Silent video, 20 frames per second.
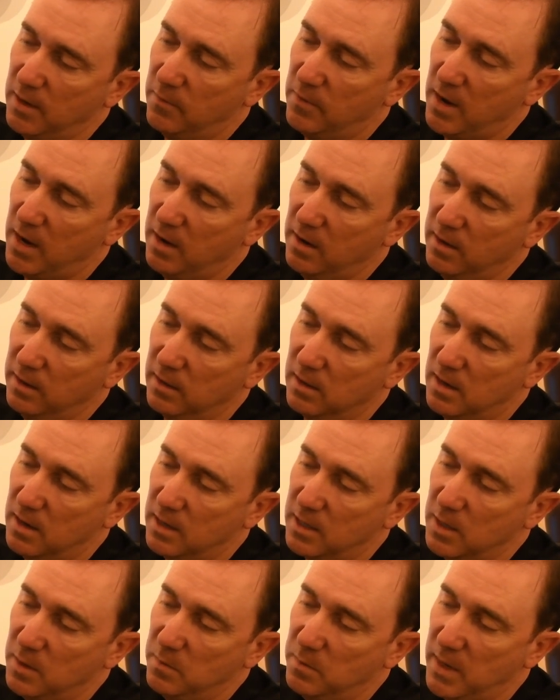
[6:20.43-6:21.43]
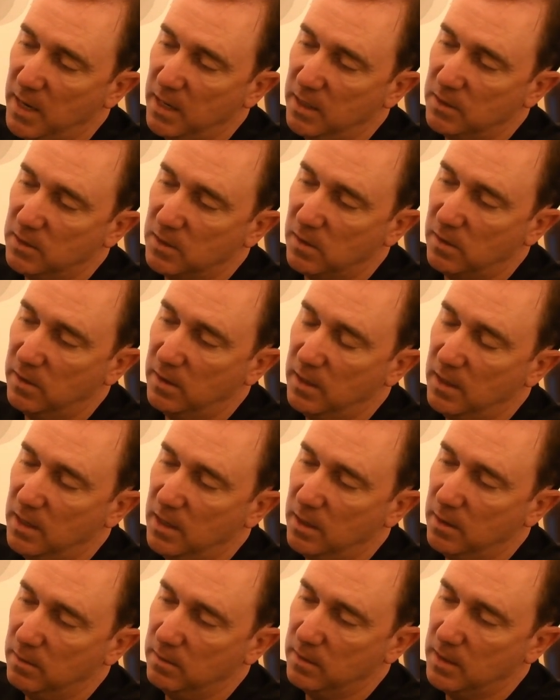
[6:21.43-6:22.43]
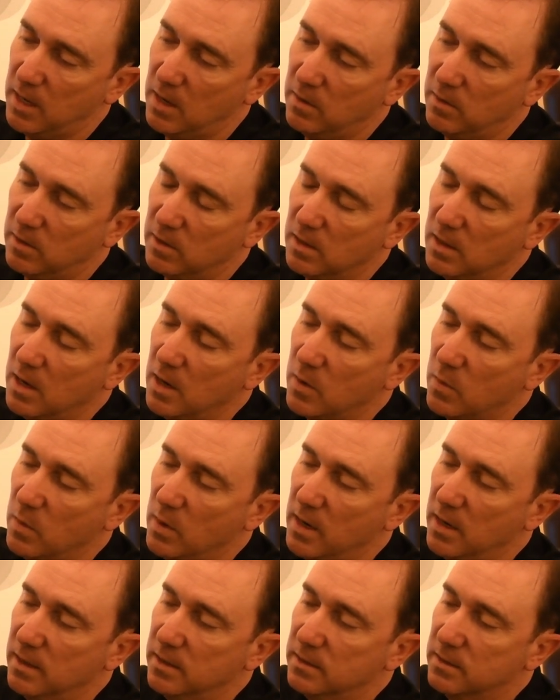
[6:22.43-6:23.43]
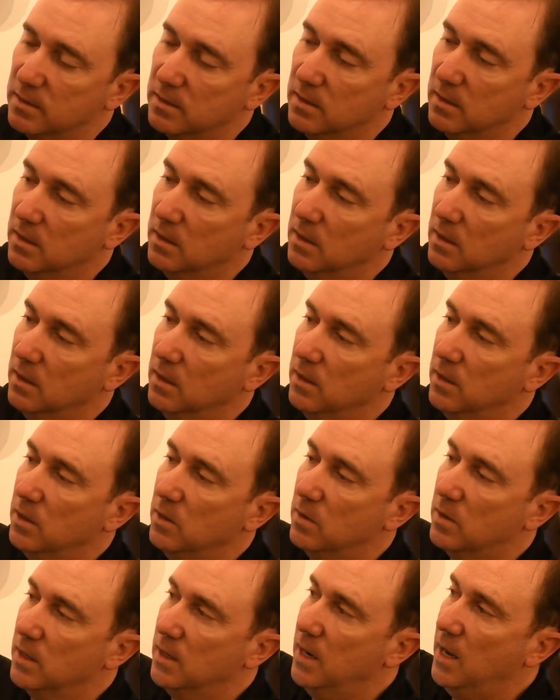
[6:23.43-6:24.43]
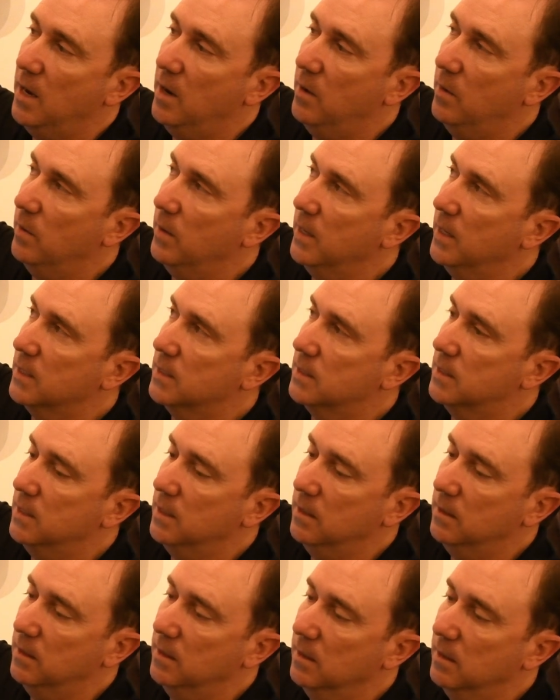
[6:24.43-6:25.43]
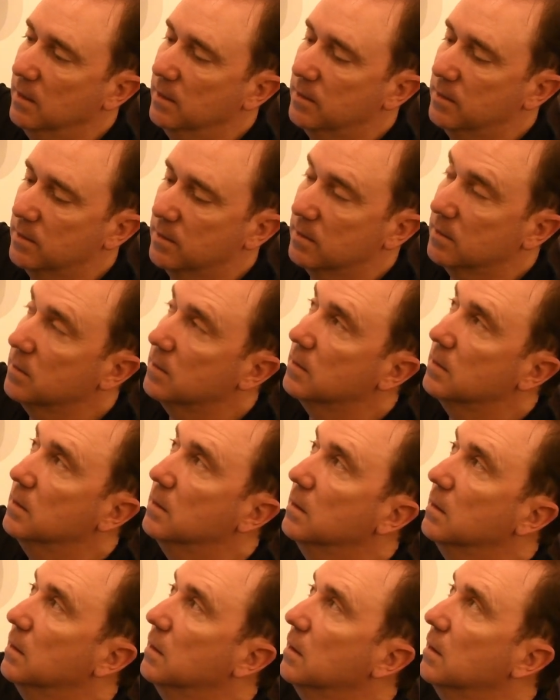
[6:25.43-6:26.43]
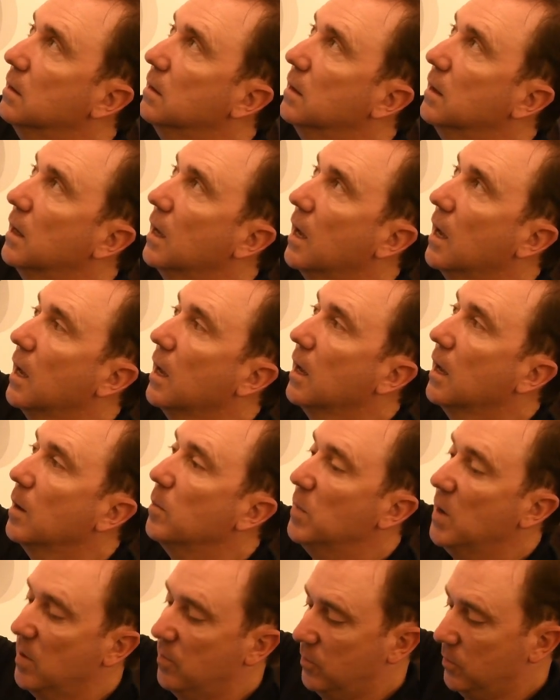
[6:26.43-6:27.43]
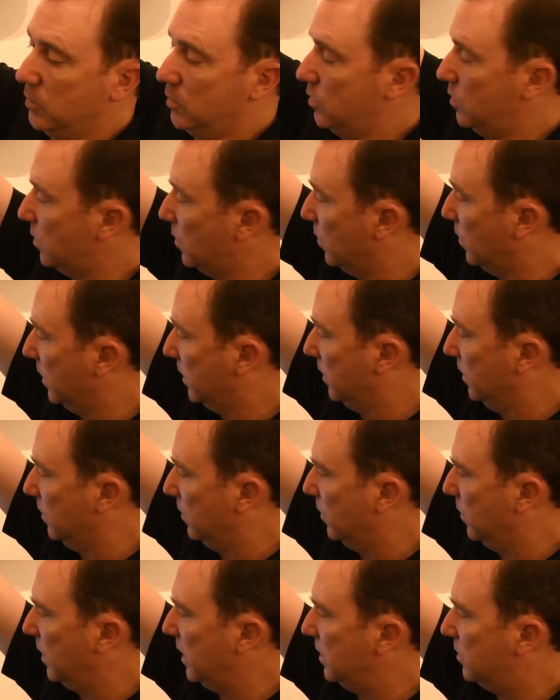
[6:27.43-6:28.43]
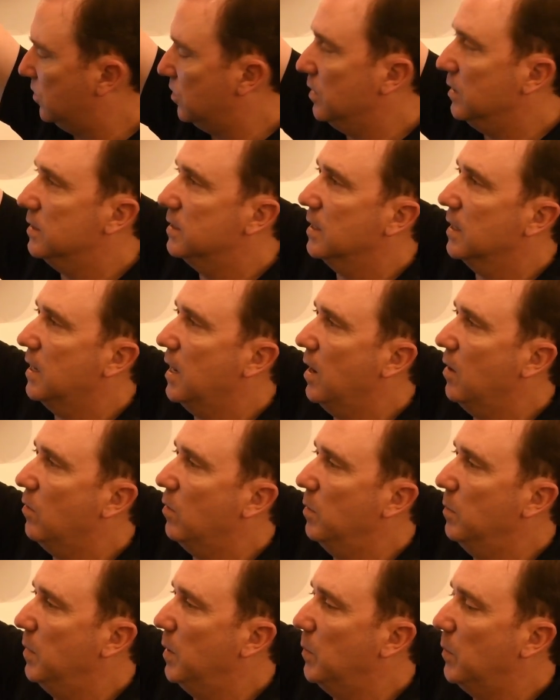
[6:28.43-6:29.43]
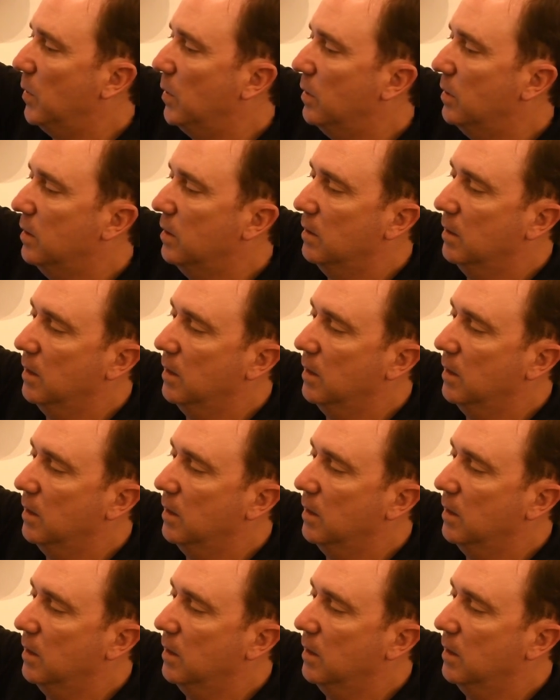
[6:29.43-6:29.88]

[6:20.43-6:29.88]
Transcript: If I unlock it by turning it counterclockwise, you can now extend this. I'm not for sure what the reach is, I can't remember.